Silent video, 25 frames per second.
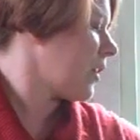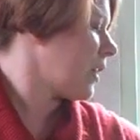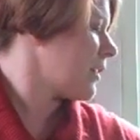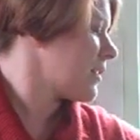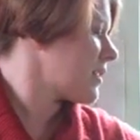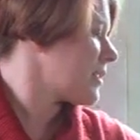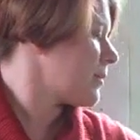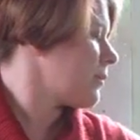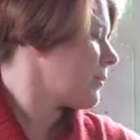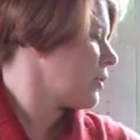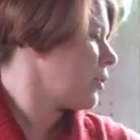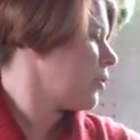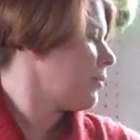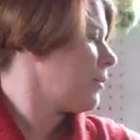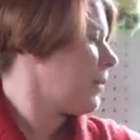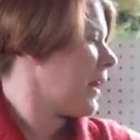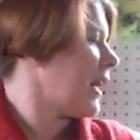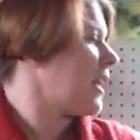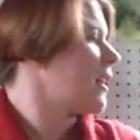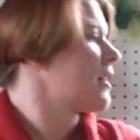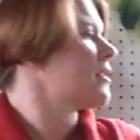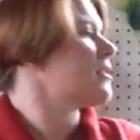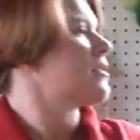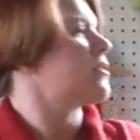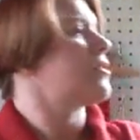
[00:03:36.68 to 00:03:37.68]
I've got some new
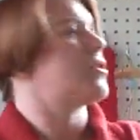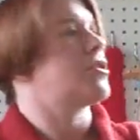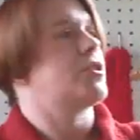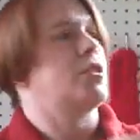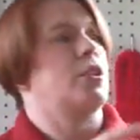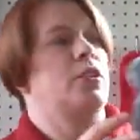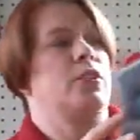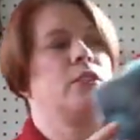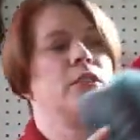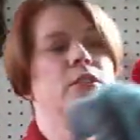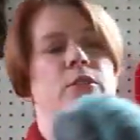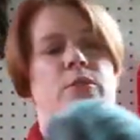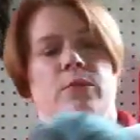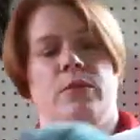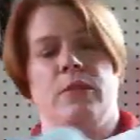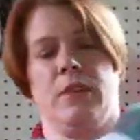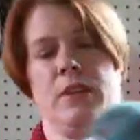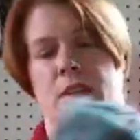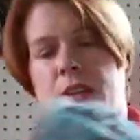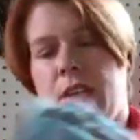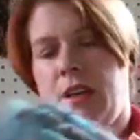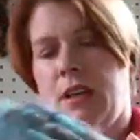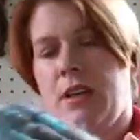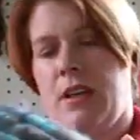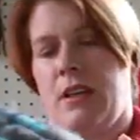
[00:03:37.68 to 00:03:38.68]
bats to show you,
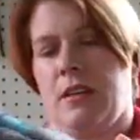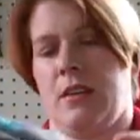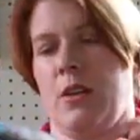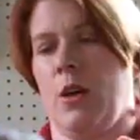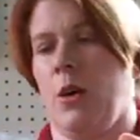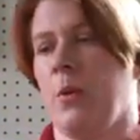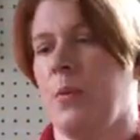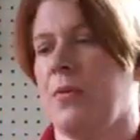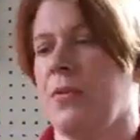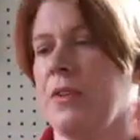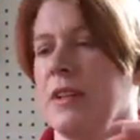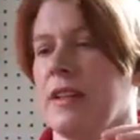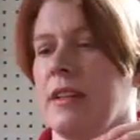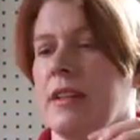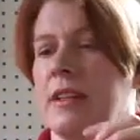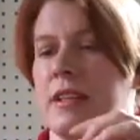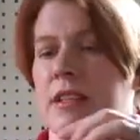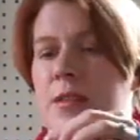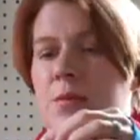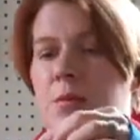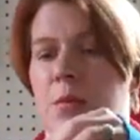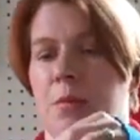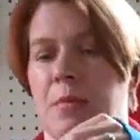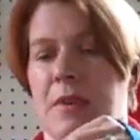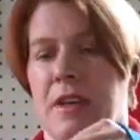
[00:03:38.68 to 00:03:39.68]
and hopefully
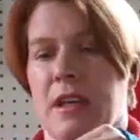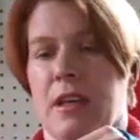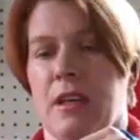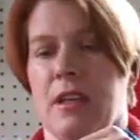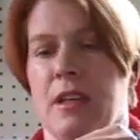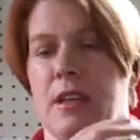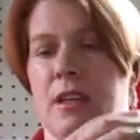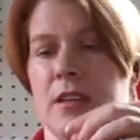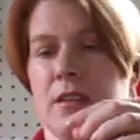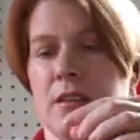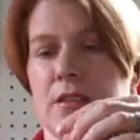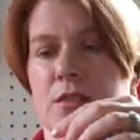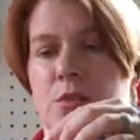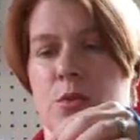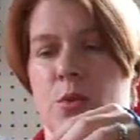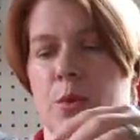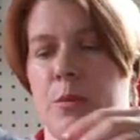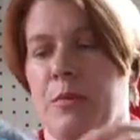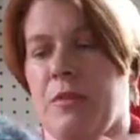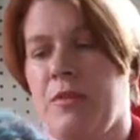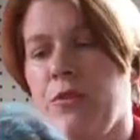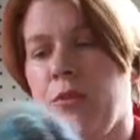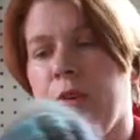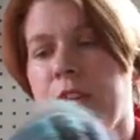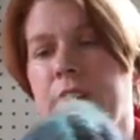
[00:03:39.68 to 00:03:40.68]
these will be in the store
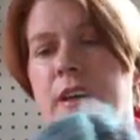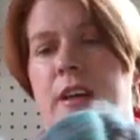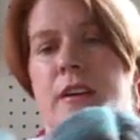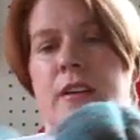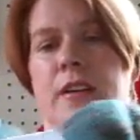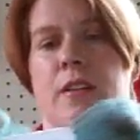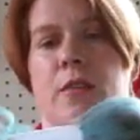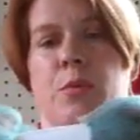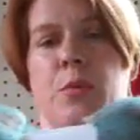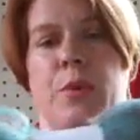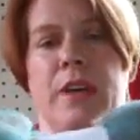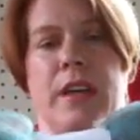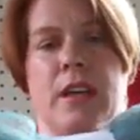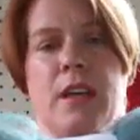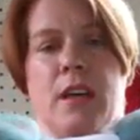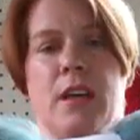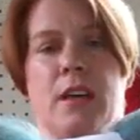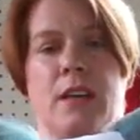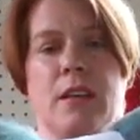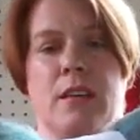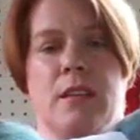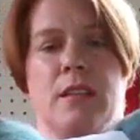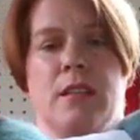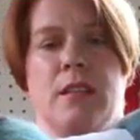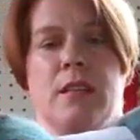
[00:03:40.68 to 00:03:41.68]
before the end of the
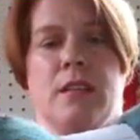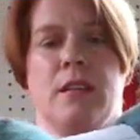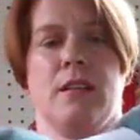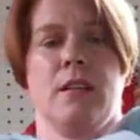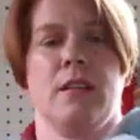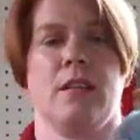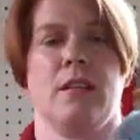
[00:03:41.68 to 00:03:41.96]
weekend.